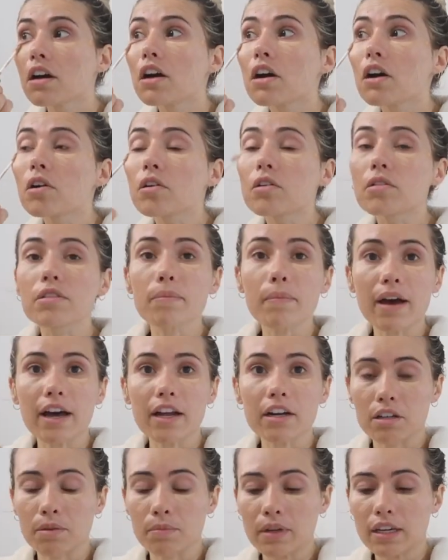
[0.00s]
Oh, the
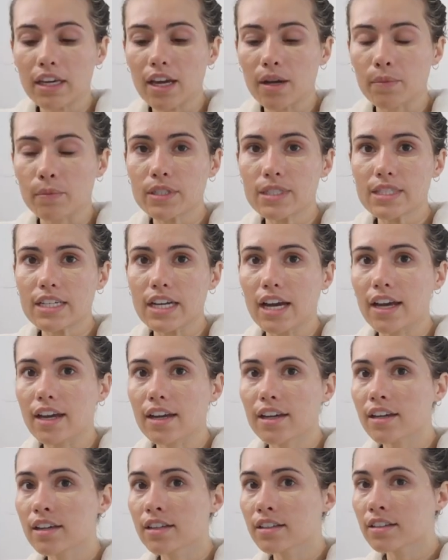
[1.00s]
battery in my camera's
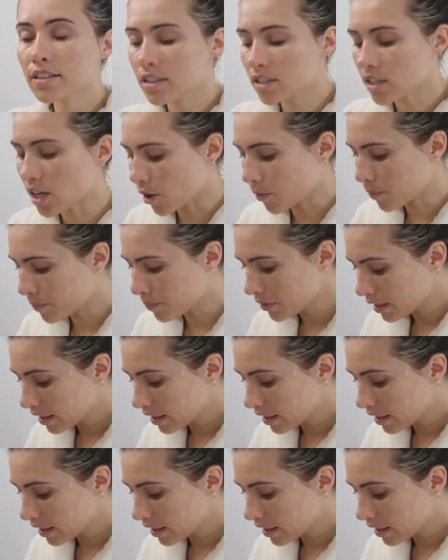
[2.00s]
dying. So,